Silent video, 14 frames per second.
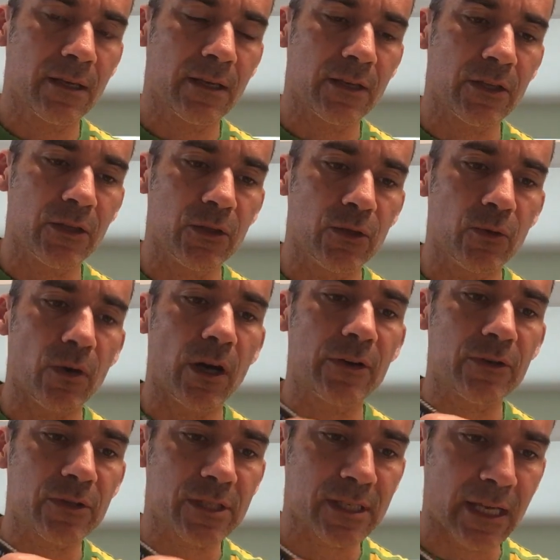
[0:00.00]
you
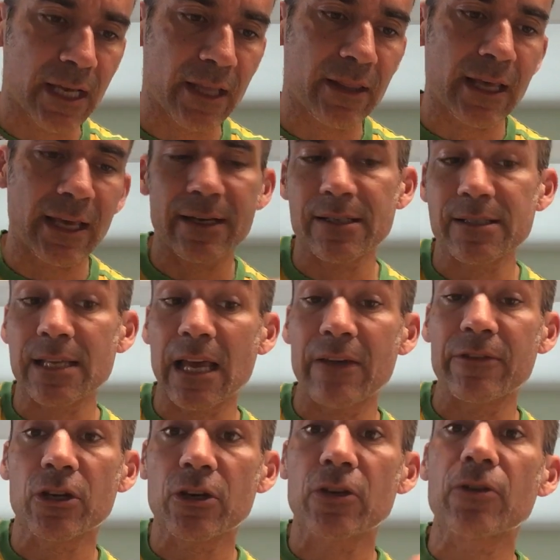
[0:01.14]
understand that as
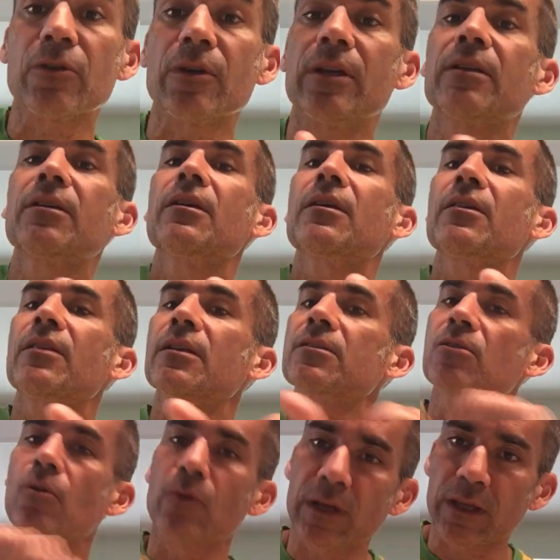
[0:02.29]
having current that's
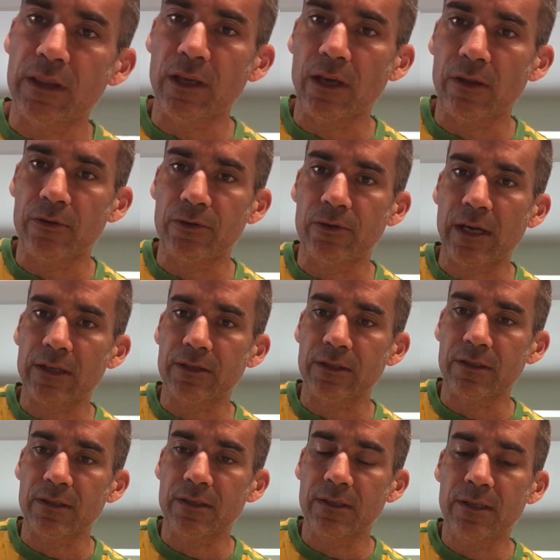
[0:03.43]
going in the other direction.
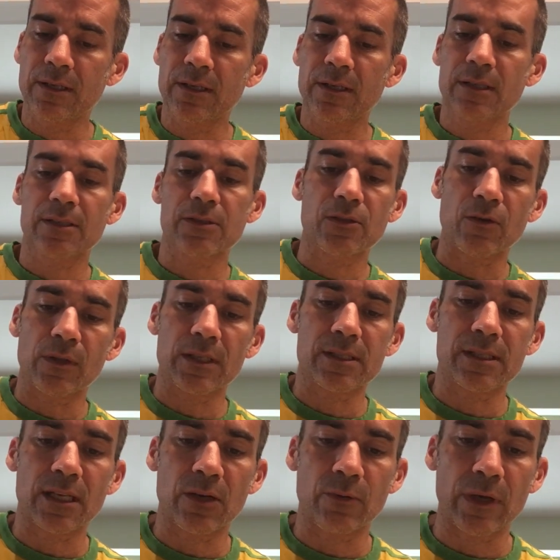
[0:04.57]
So let's
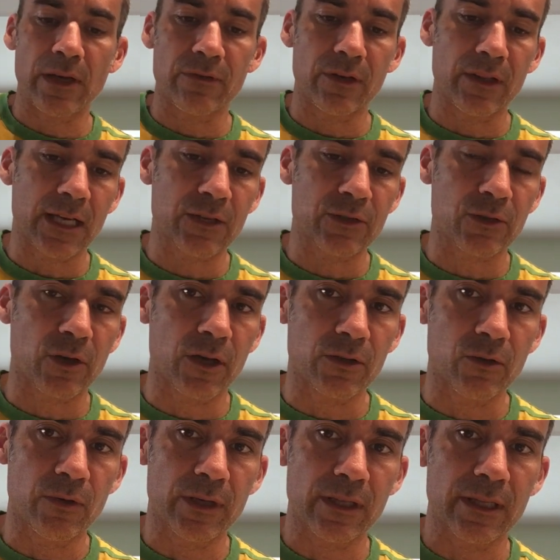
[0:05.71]
say we have an electron
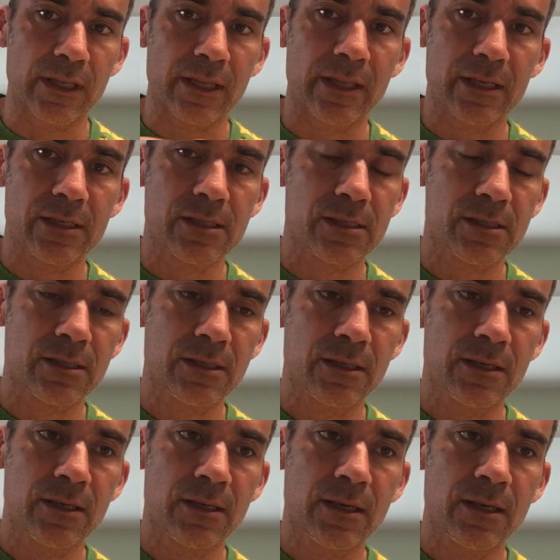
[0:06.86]
going like this.
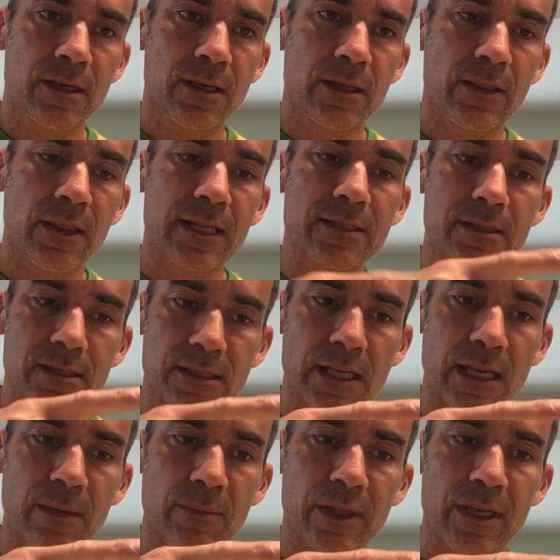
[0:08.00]
That's the
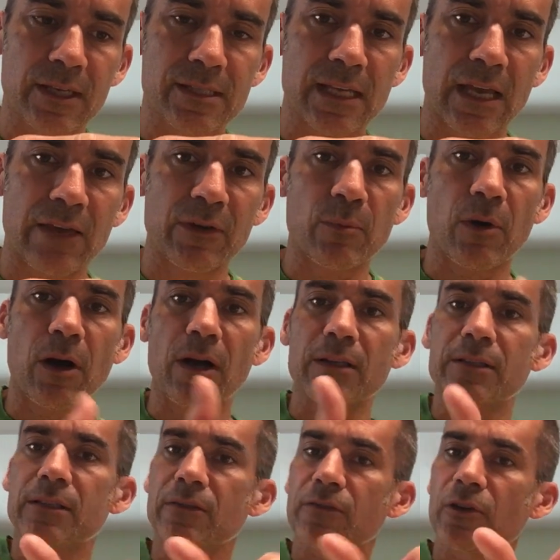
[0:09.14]
same thing as having
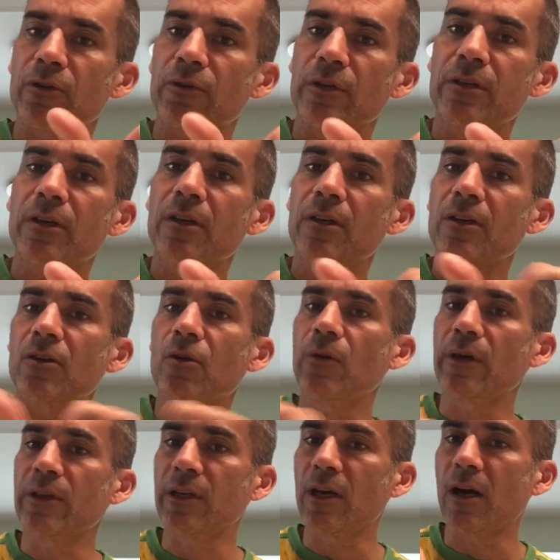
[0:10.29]
positive current
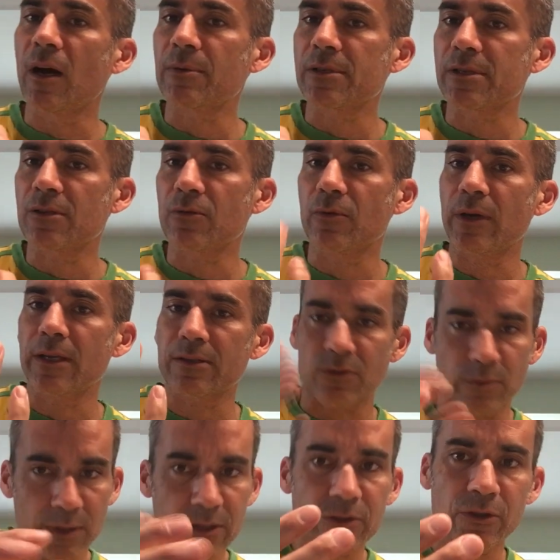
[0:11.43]
going the opposite way. So
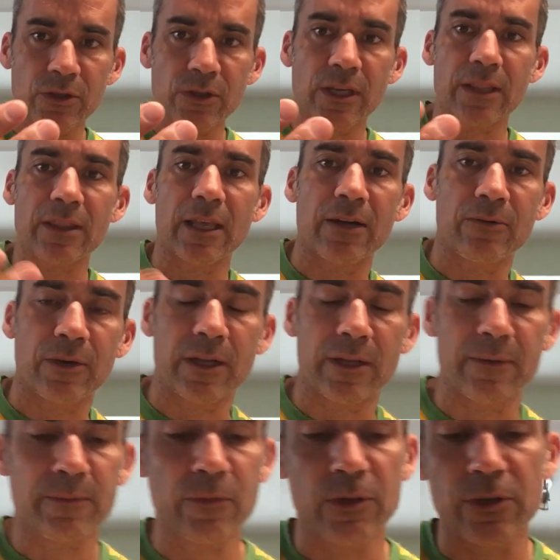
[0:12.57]
make sure you get that right
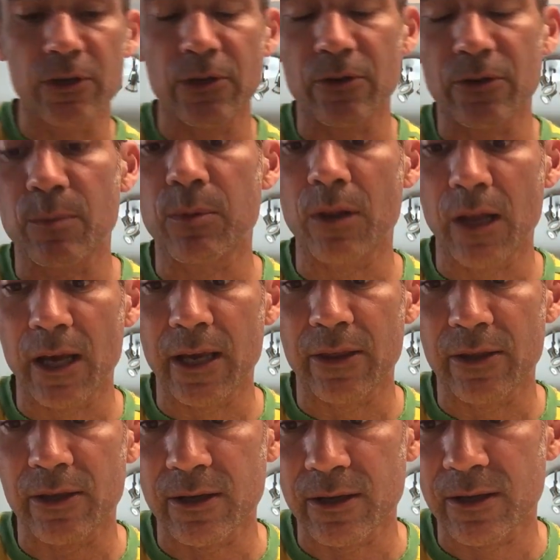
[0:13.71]
when you're applying
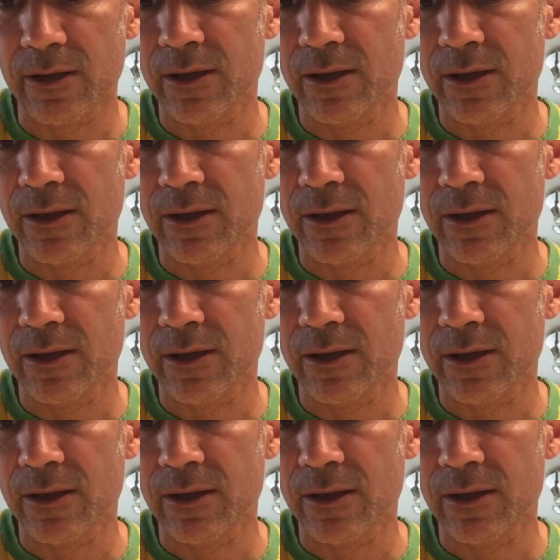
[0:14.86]
the